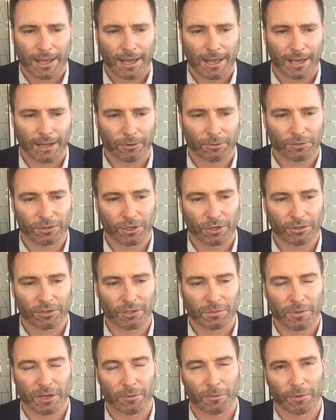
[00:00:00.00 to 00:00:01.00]
and also
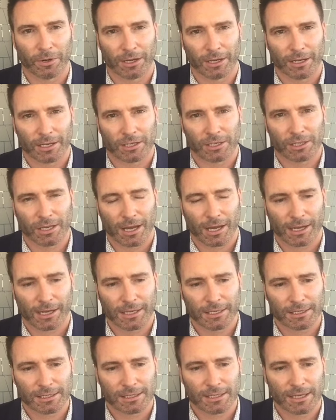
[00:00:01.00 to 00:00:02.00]
to meet winning edge
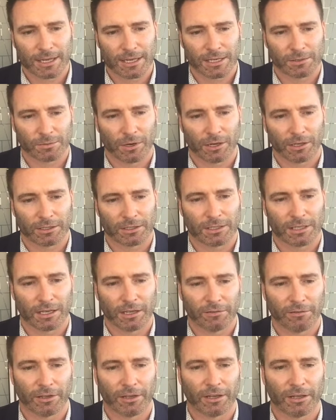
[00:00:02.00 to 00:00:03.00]
targets, as well as
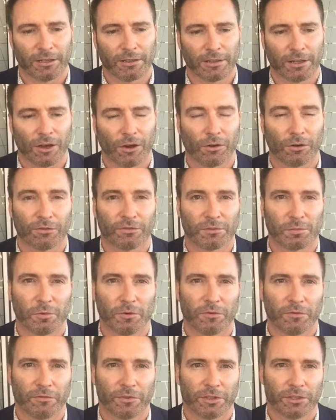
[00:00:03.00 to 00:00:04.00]
deliver the whole of
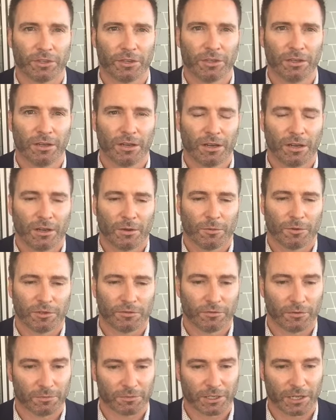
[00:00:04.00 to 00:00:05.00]
sport vision,
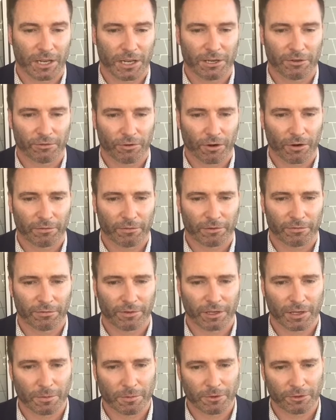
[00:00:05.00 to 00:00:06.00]
which forms a key driver of
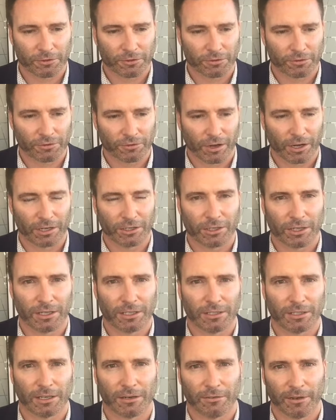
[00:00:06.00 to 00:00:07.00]
the commercial
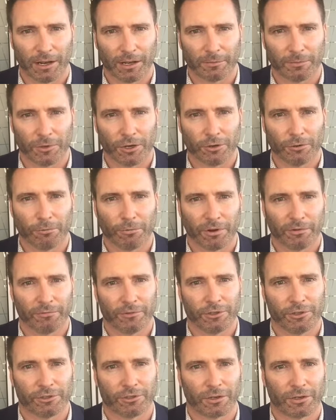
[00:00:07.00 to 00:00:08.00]
strategy to develop new
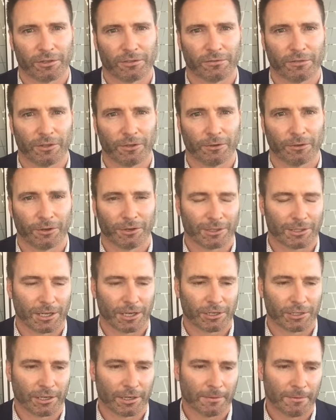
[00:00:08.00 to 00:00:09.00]
revenue streams for the
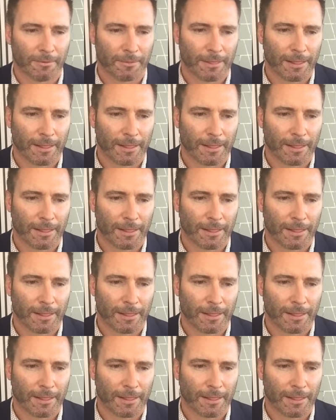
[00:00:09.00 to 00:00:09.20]
organisation.